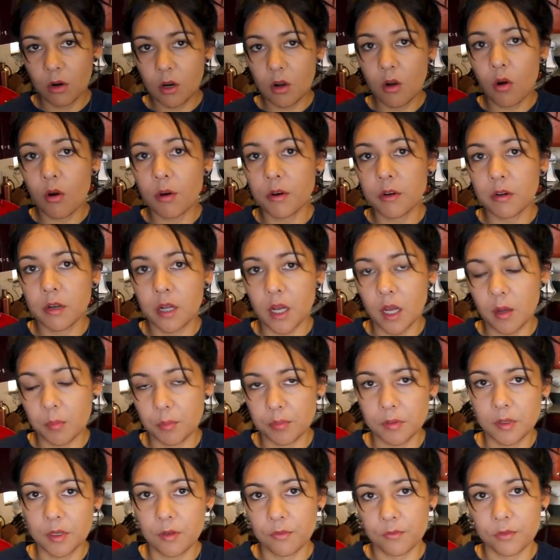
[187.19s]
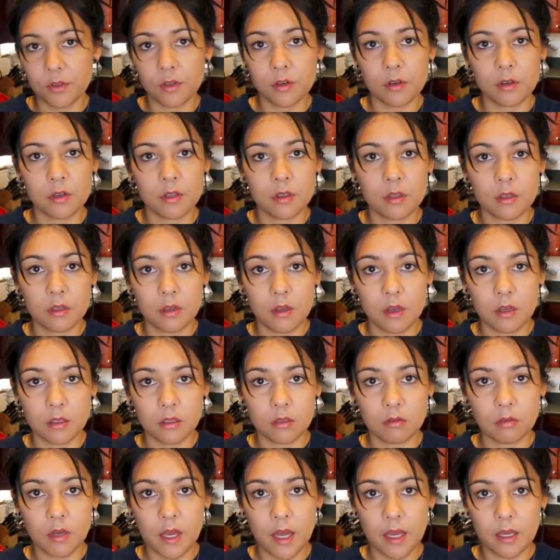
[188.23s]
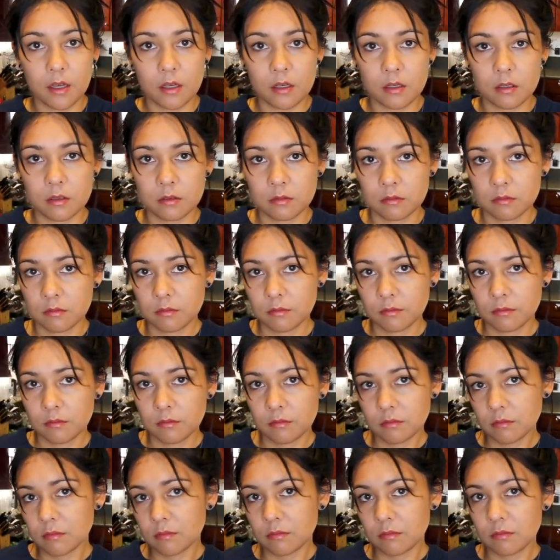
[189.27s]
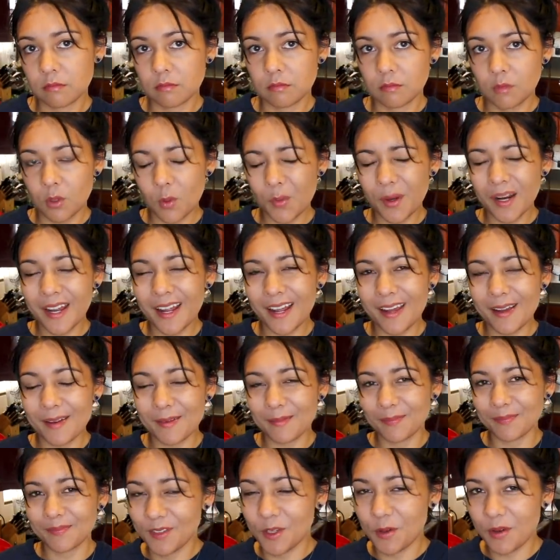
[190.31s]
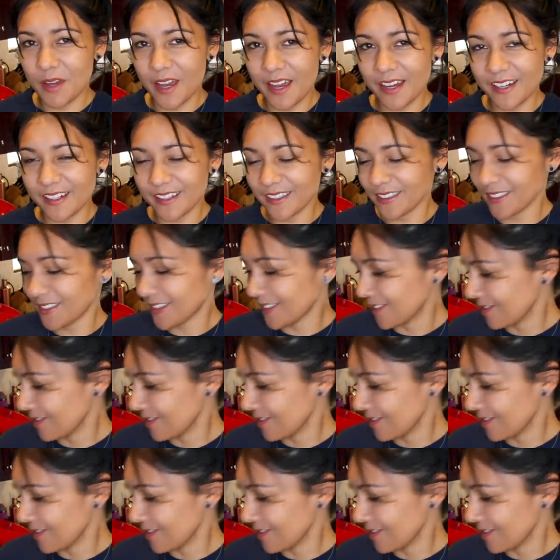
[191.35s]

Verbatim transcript: or quarter cup if you're a U K er. What up, U K ers?